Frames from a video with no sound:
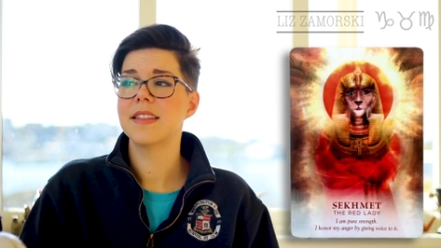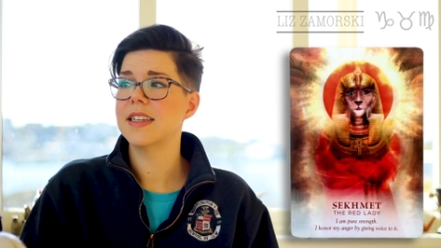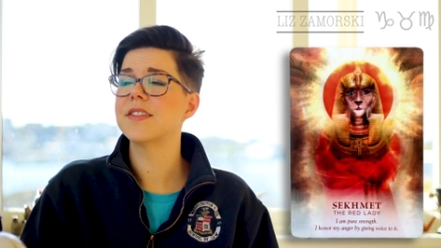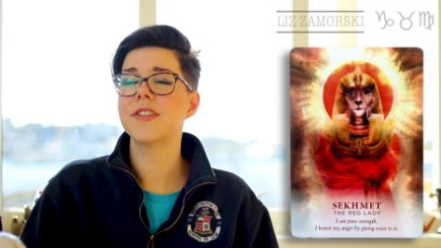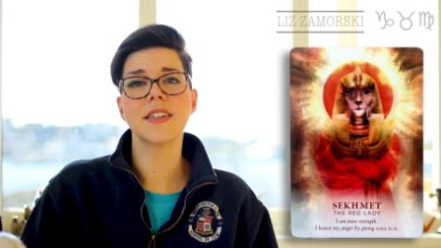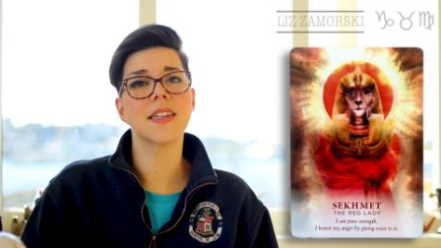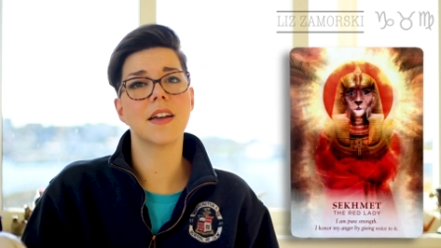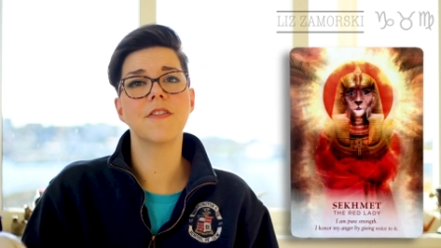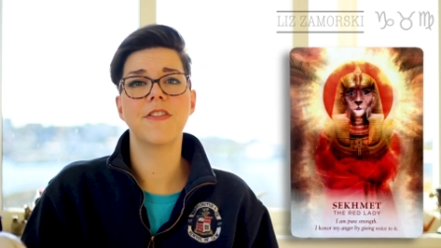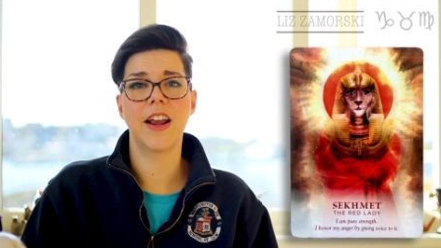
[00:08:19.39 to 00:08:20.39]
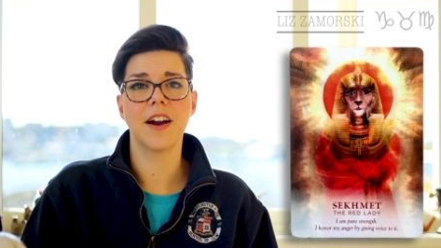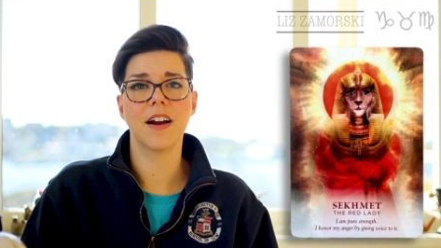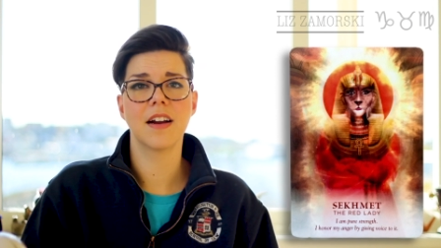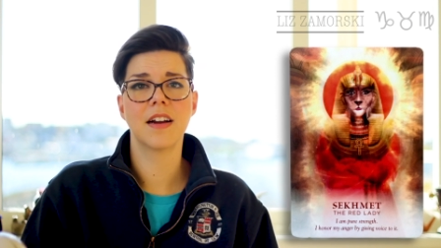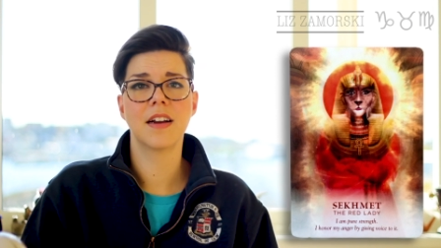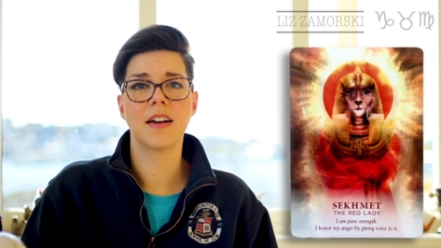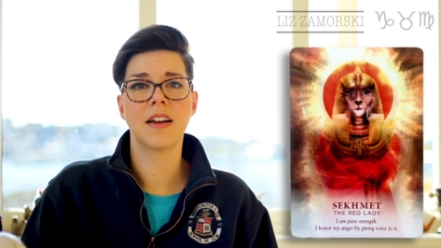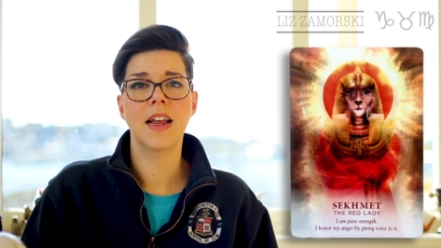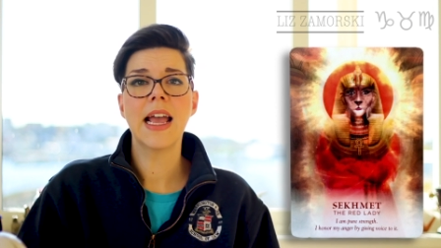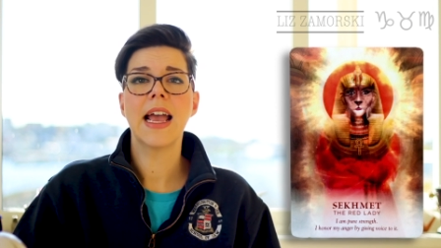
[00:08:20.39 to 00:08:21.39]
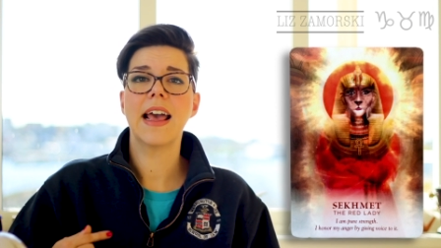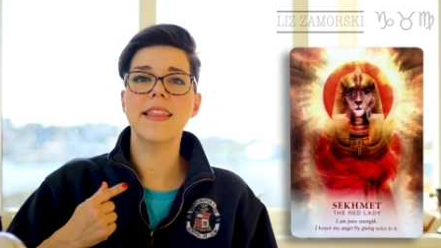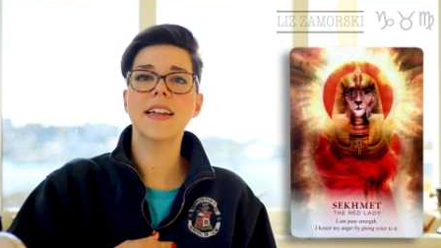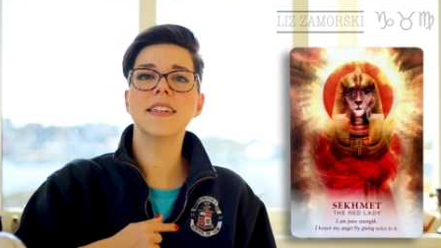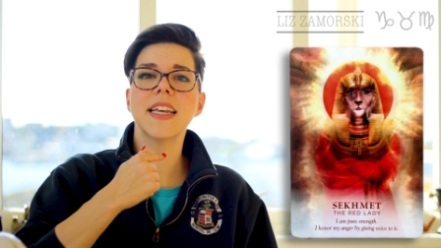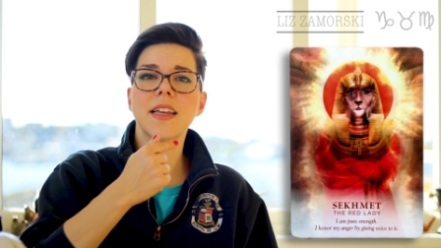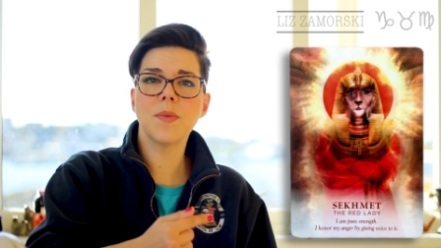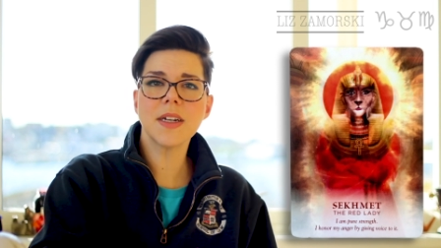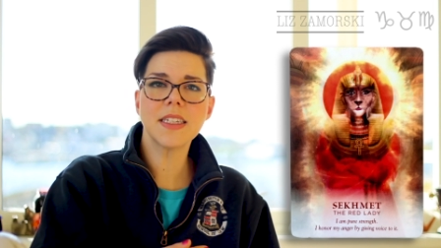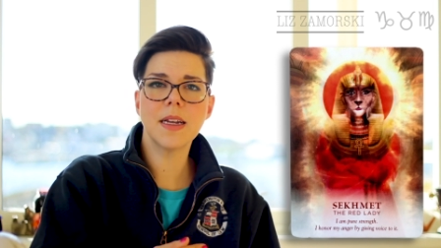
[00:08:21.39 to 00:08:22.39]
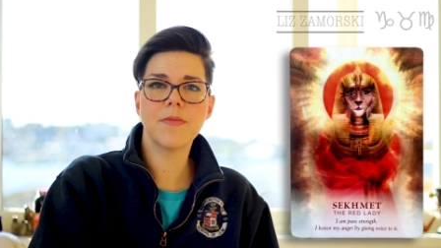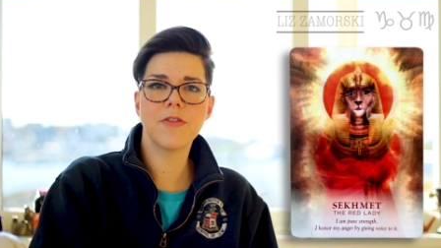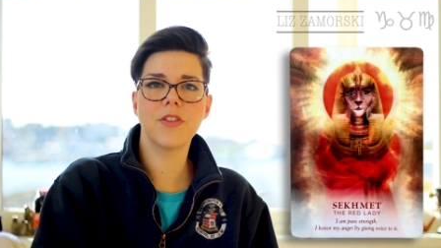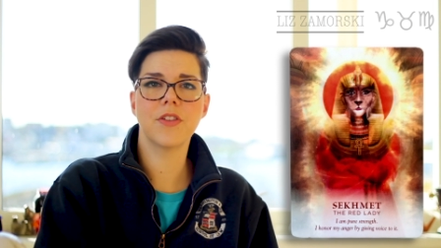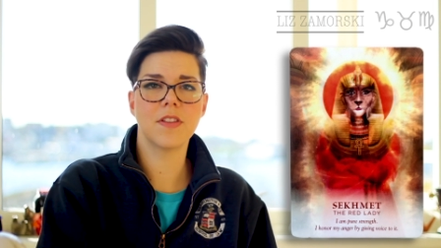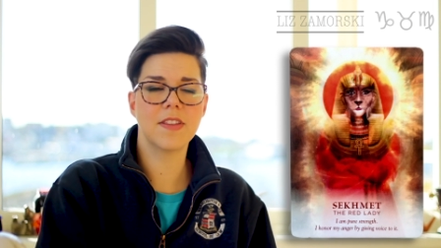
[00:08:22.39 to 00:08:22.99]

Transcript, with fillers: This feels unfair. And then take it one step further.